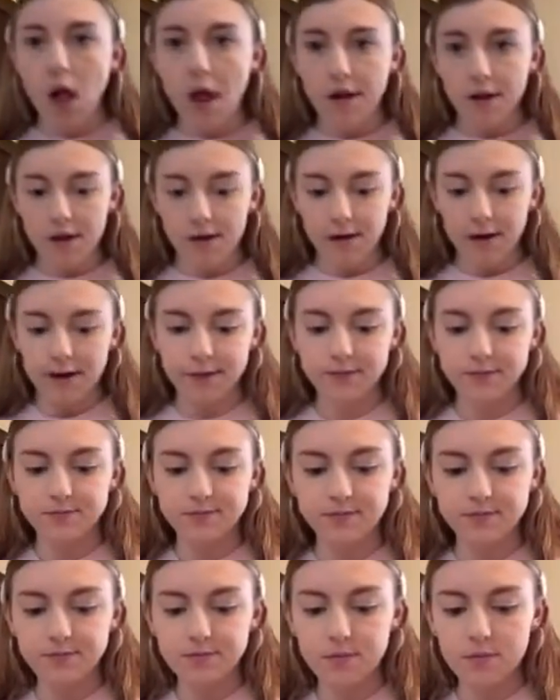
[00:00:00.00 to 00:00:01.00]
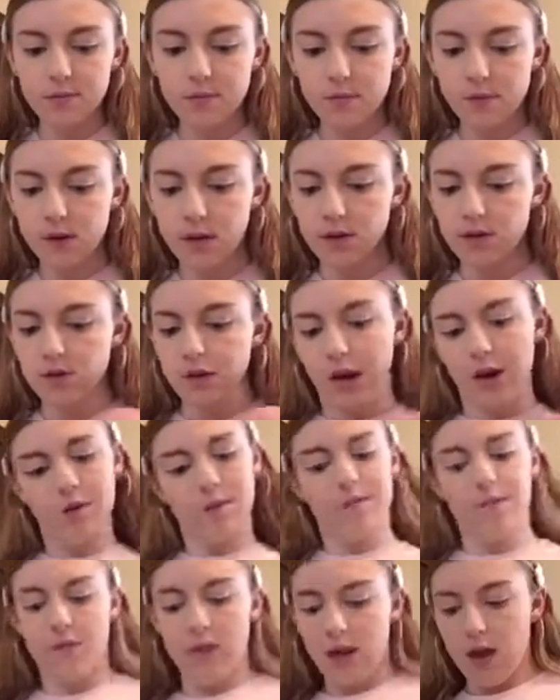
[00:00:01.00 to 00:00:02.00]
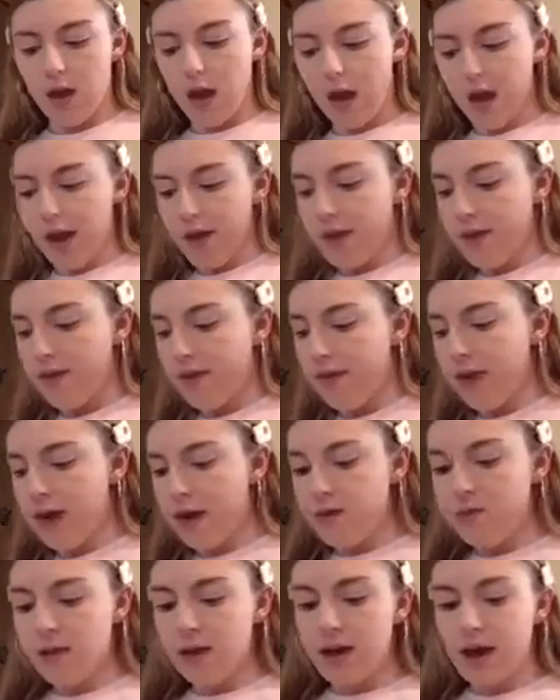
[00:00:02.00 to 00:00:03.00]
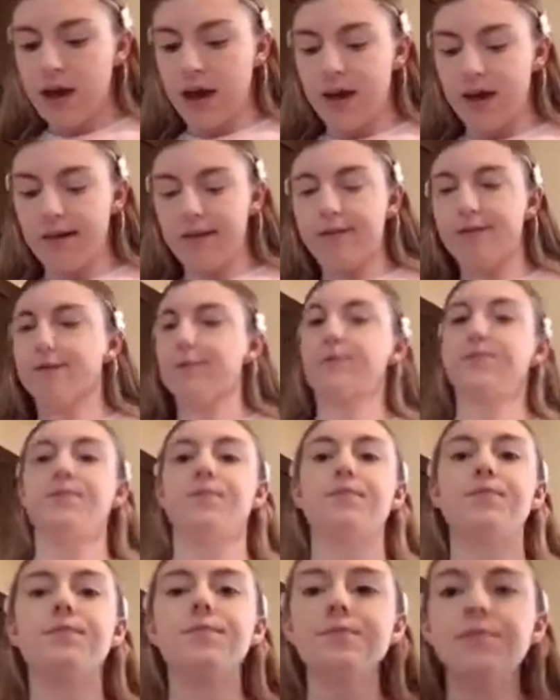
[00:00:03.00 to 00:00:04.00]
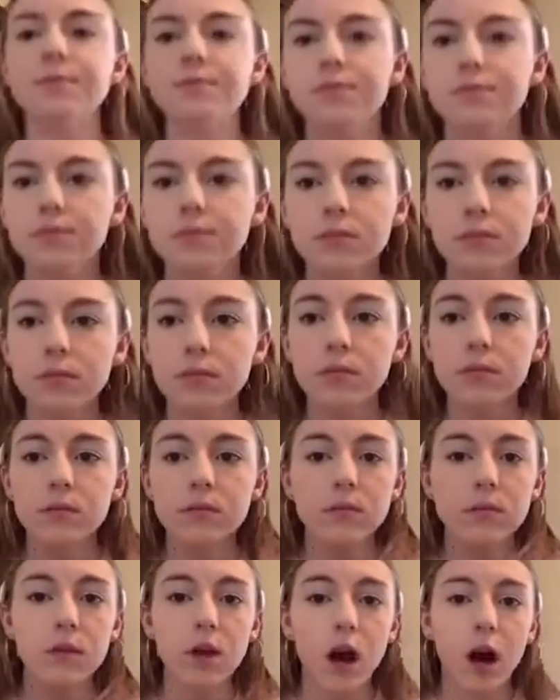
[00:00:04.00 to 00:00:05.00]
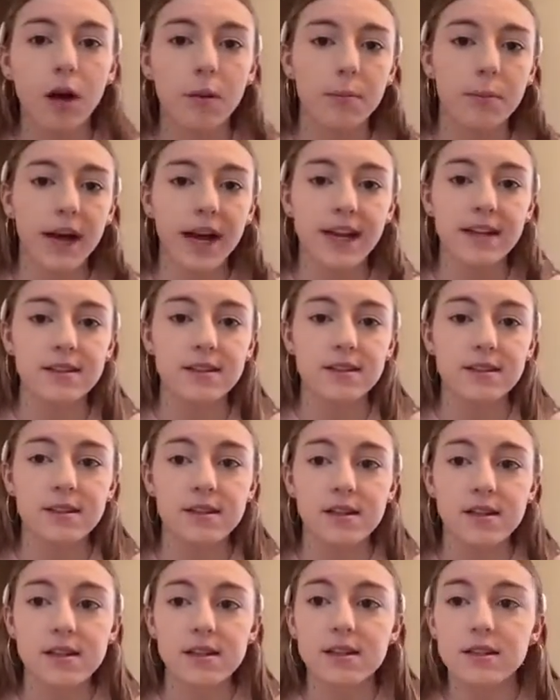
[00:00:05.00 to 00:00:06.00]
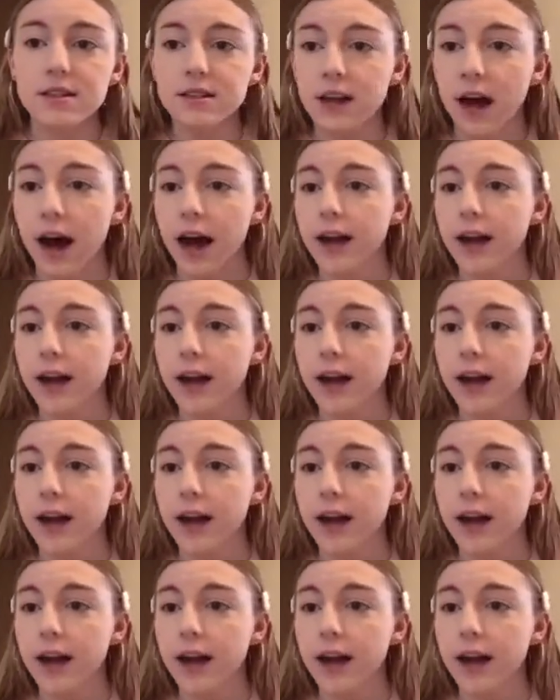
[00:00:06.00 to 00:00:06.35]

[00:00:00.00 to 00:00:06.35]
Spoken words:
Alright, so then we have our base done.